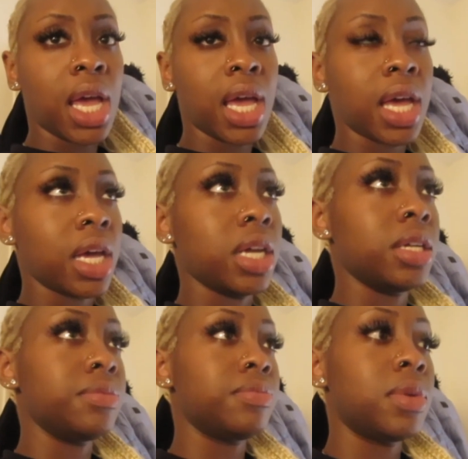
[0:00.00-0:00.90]

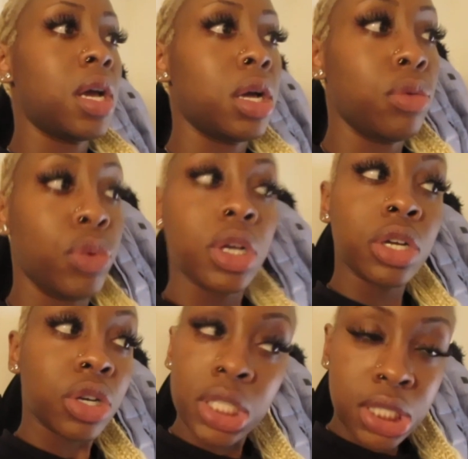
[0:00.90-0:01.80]
and we're
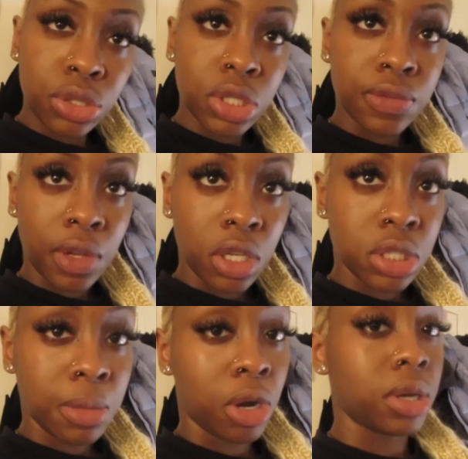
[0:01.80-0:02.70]
gonna continue this vlog
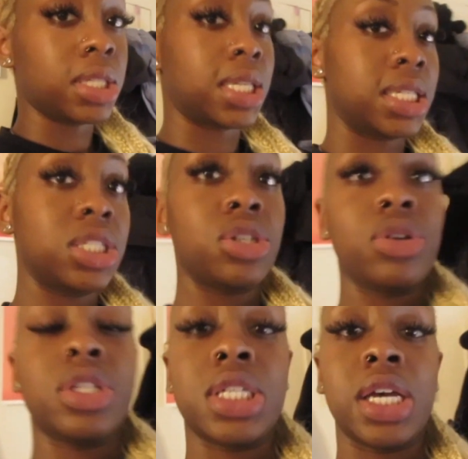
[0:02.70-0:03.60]
tomorrow, because I did show you,
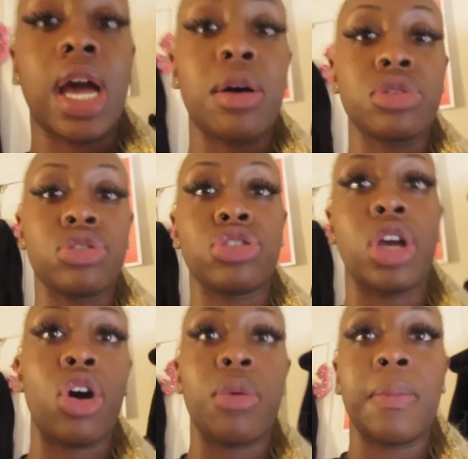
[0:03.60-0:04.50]
tell y'all I was gonna show
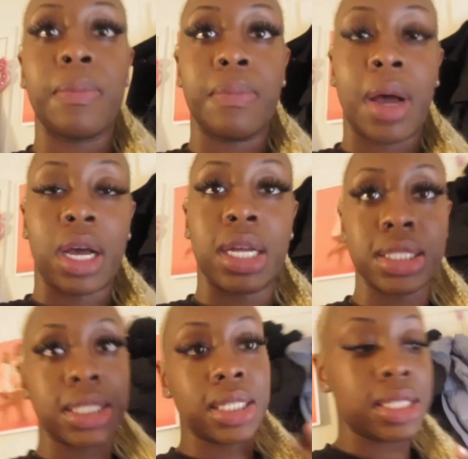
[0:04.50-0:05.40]
y'all all my
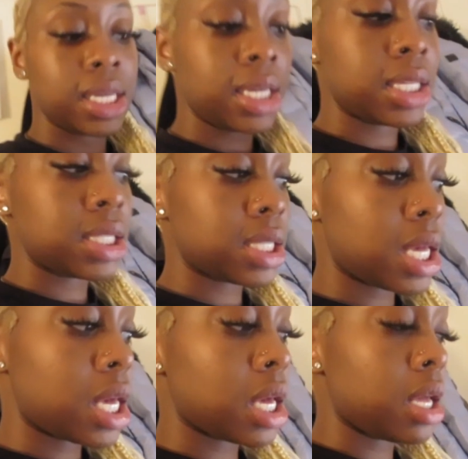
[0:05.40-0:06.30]
content days
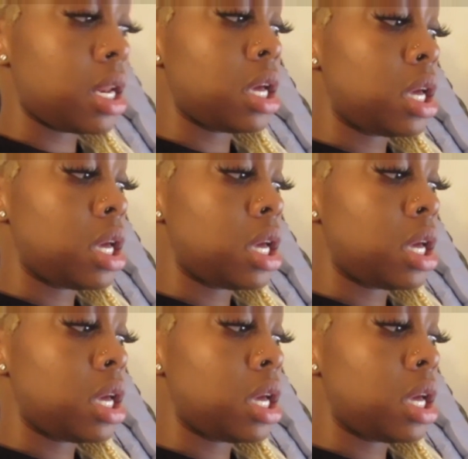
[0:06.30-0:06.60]
and